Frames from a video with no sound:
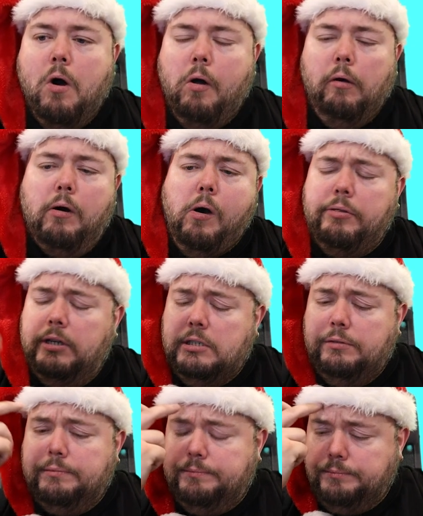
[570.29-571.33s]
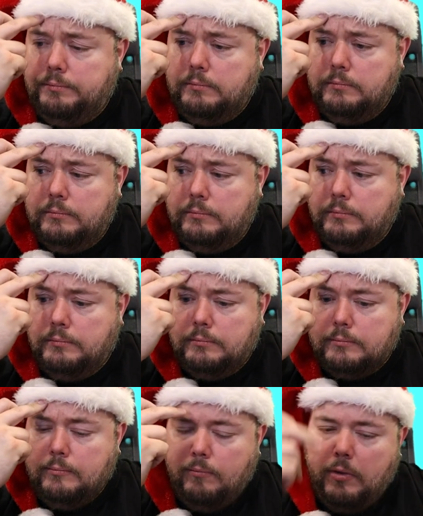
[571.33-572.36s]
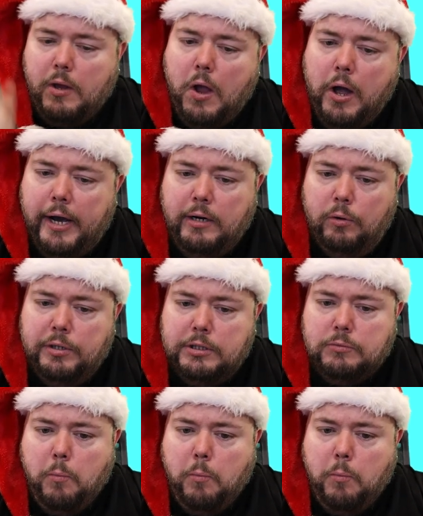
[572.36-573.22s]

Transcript: Oh, this. I know this.